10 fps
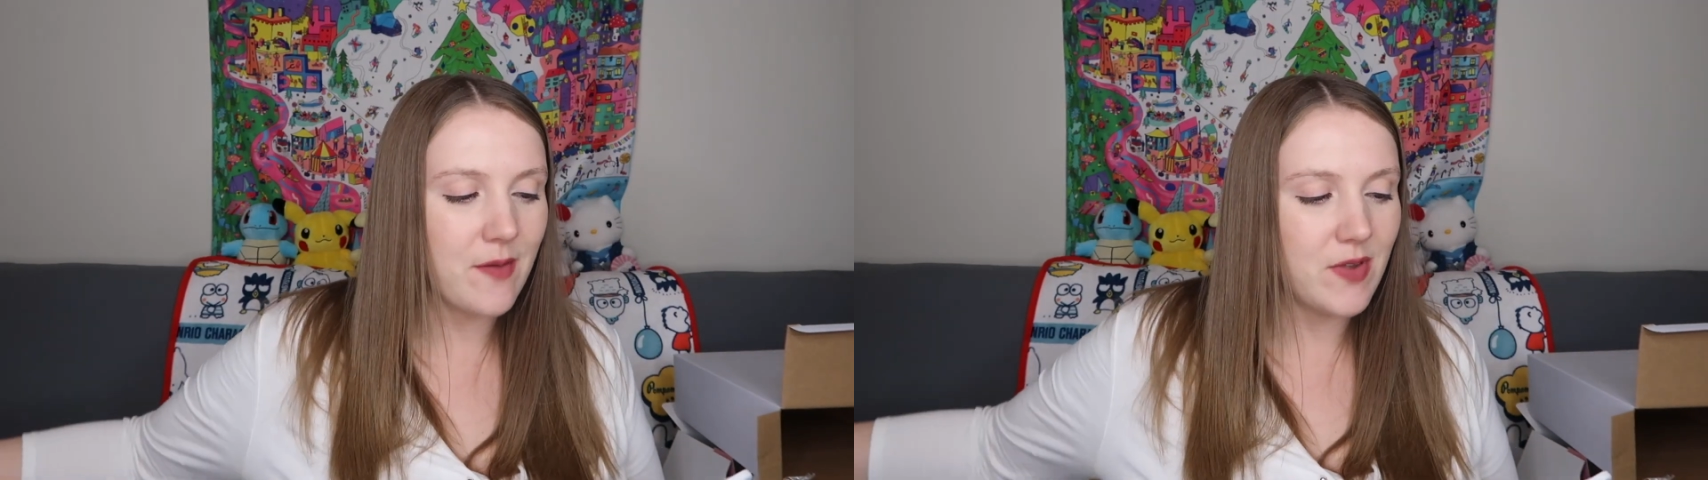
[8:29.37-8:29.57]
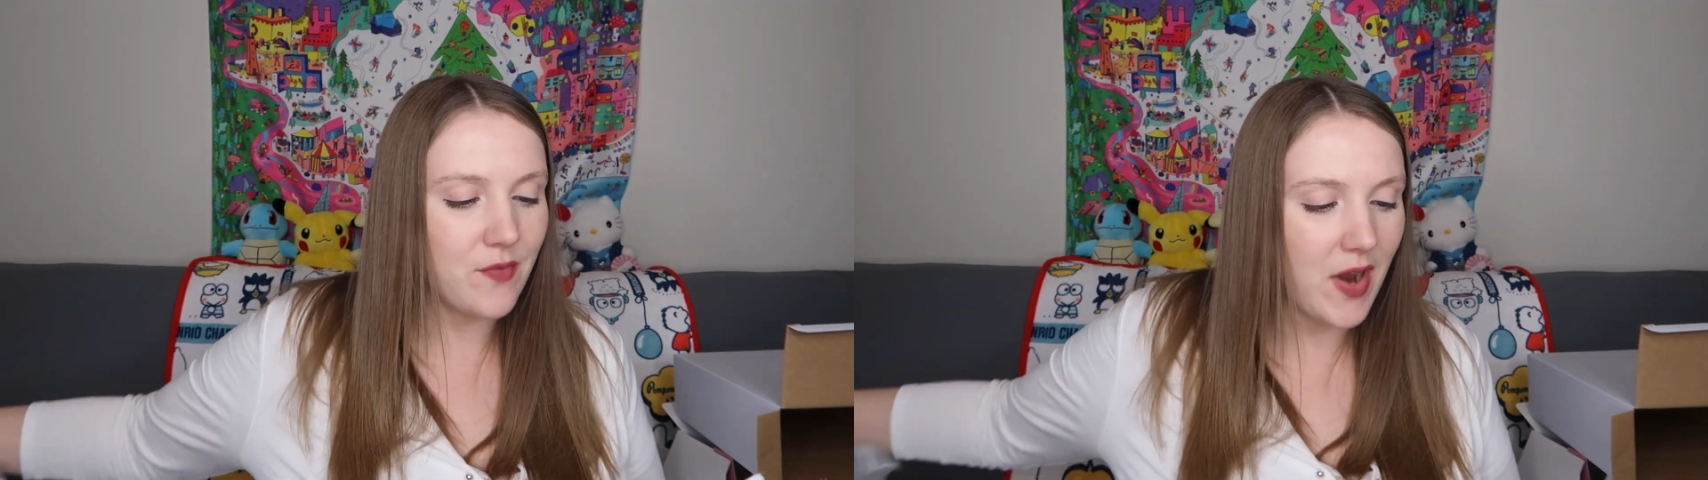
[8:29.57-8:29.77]

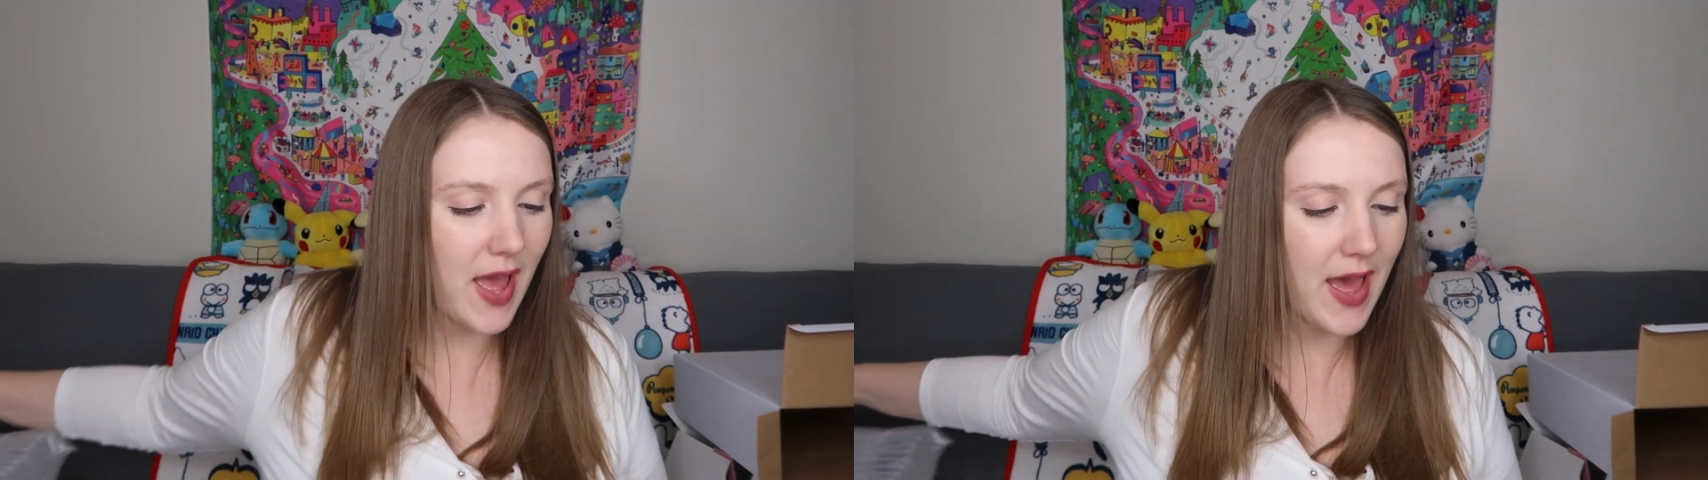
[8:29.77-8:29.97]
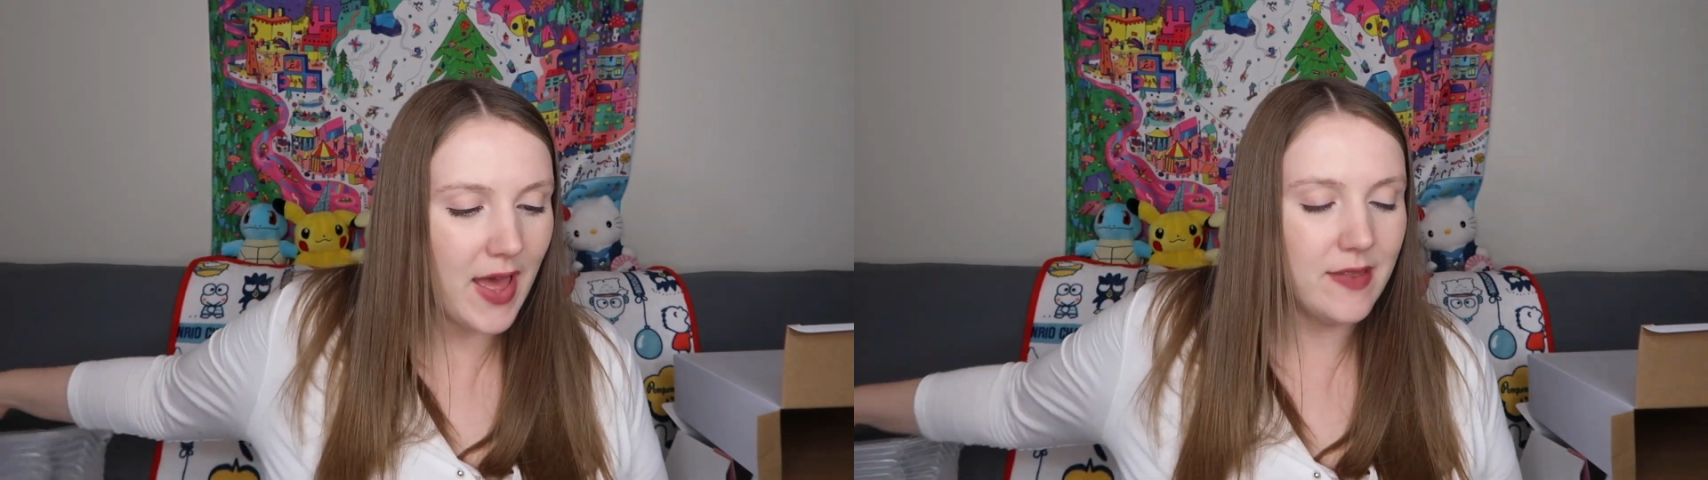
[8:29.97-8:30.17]
I've never
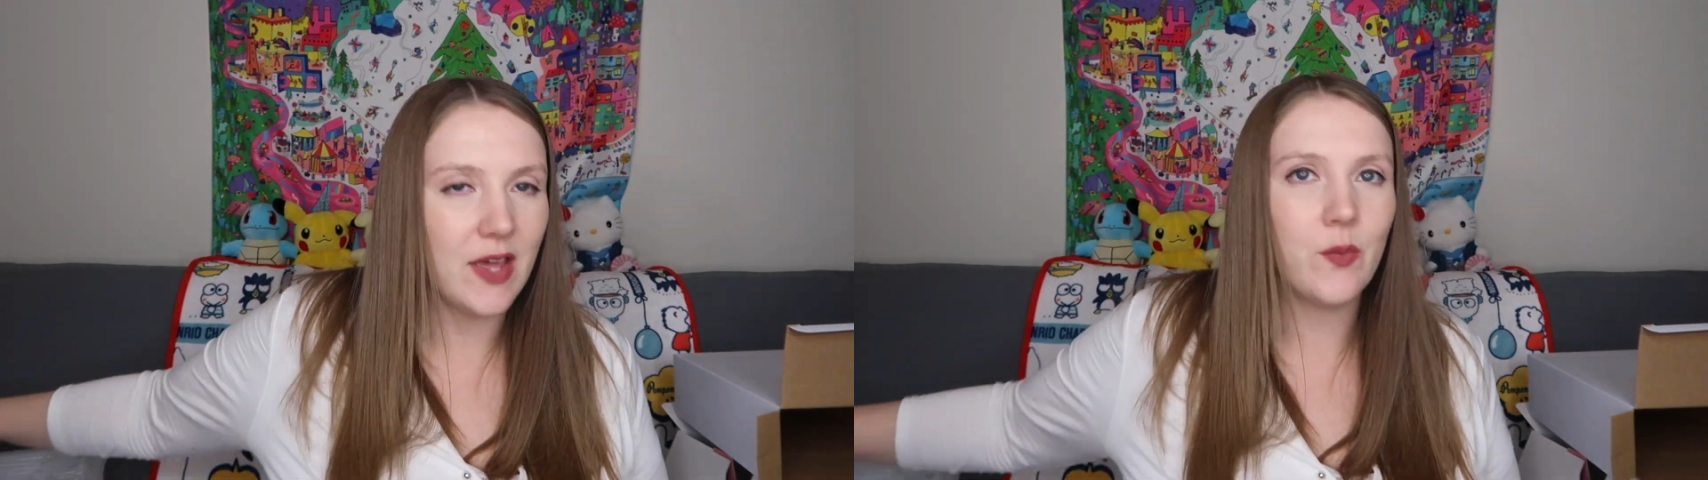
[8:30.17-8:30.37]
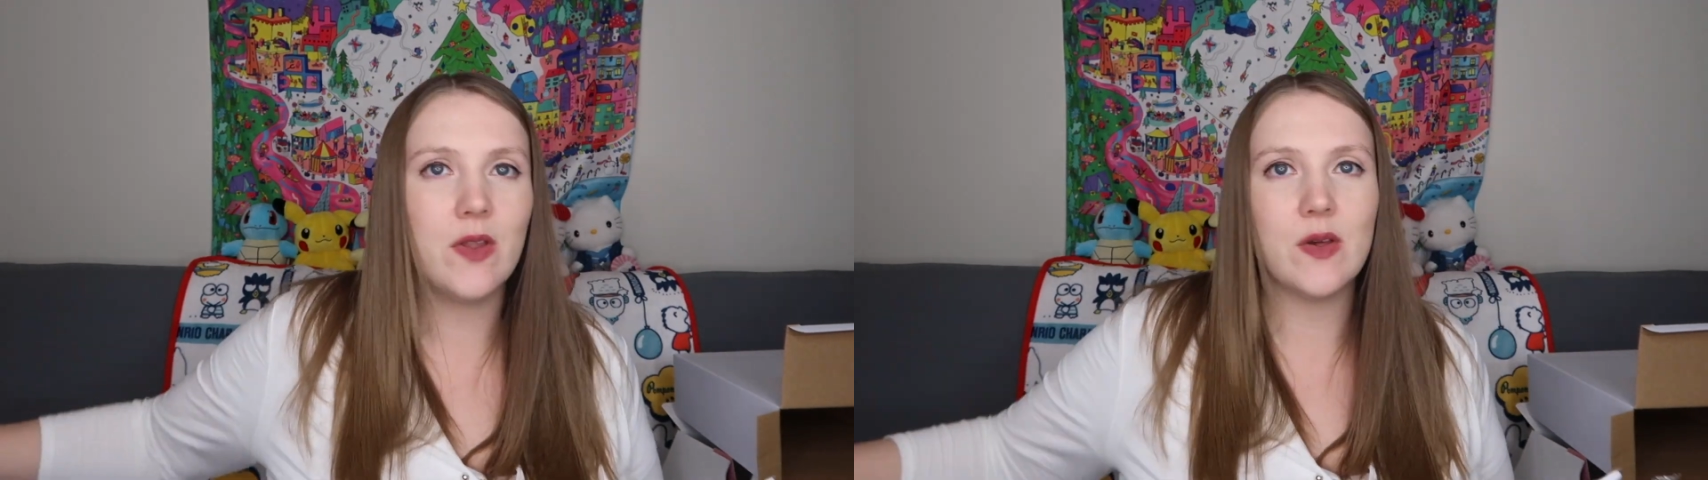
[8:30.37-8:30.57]
had
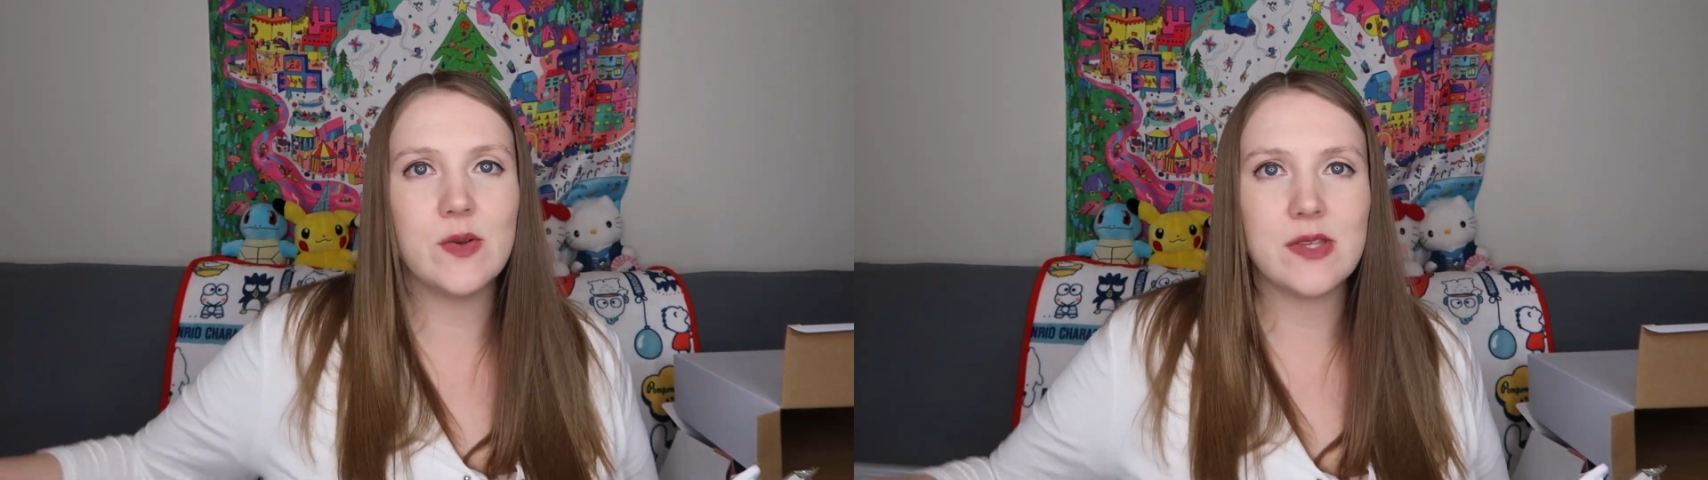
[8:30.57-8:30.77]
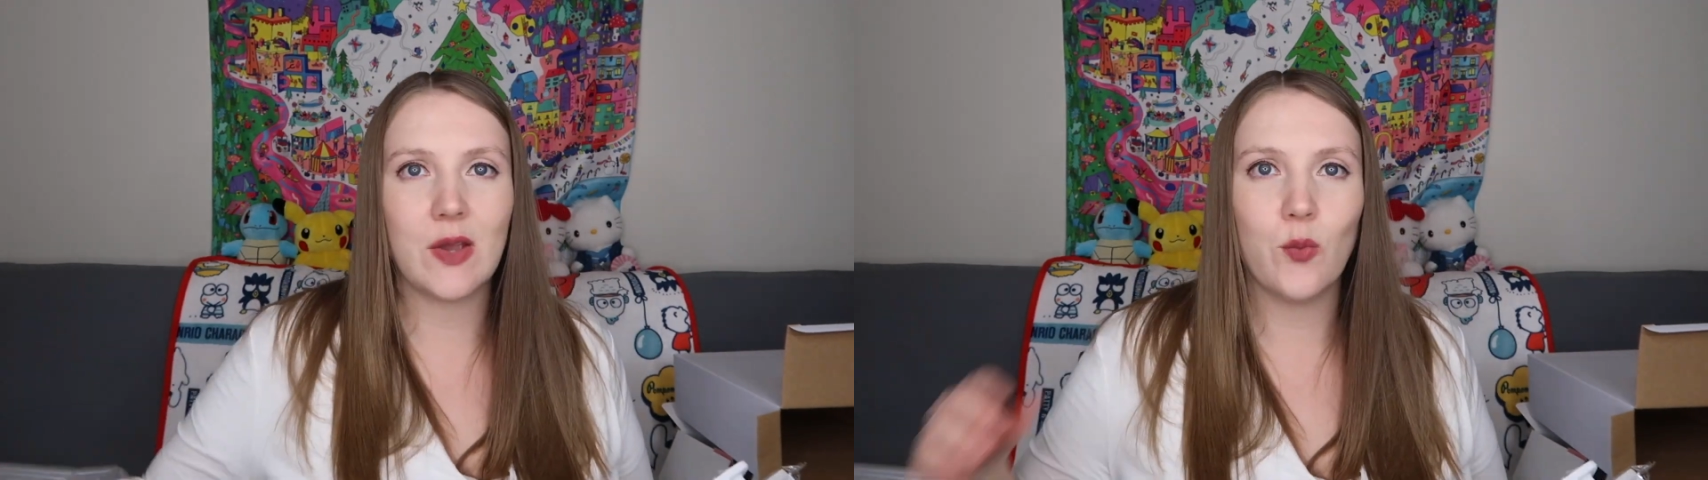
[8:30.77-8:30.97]
like one of
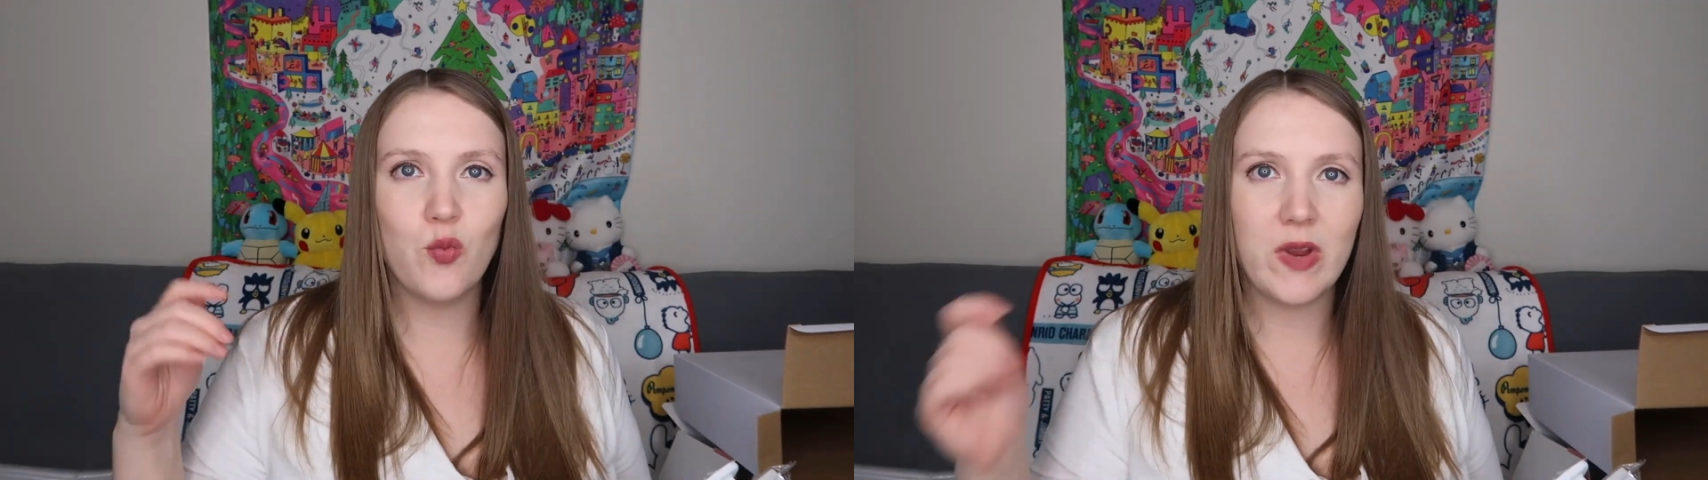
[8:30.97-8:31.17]
those like